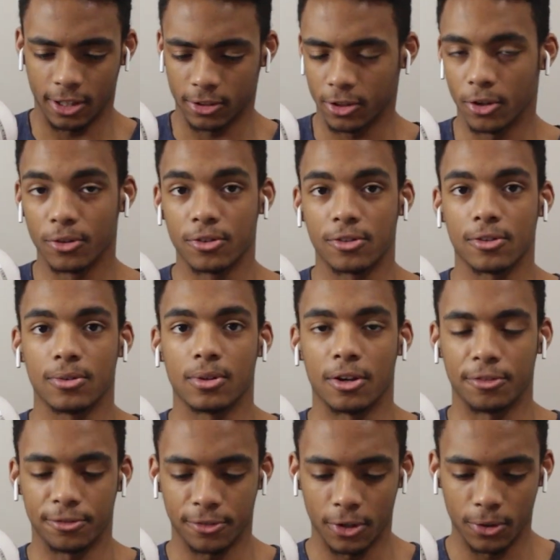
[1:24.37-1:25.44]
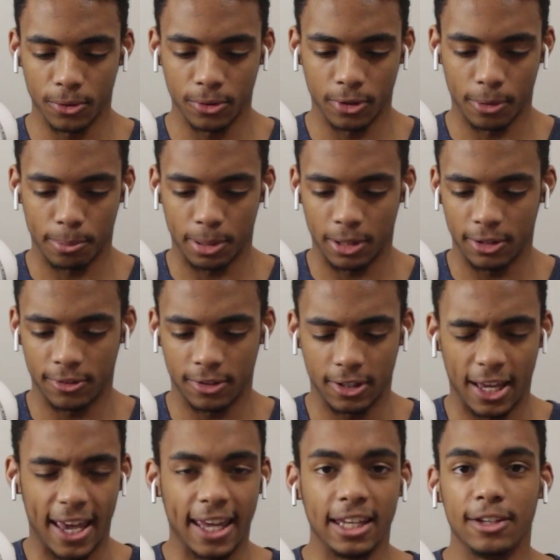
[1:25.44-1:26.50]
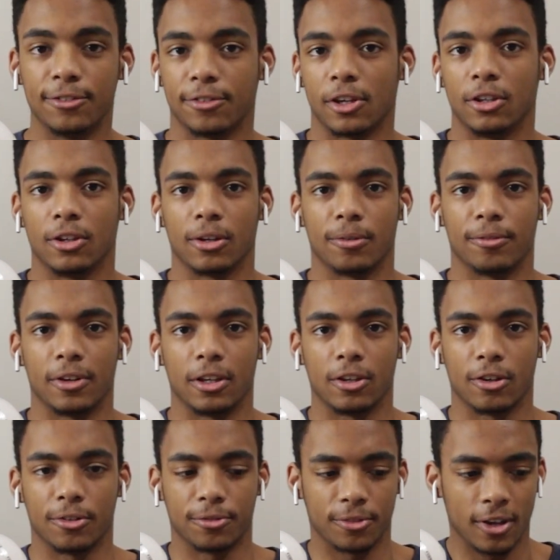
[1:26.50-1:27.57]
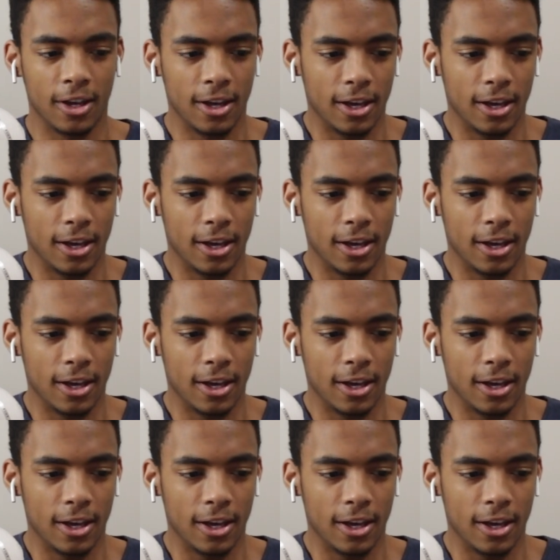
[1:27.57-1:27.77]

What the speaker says: a console, a phone, a PC, anything you can think of.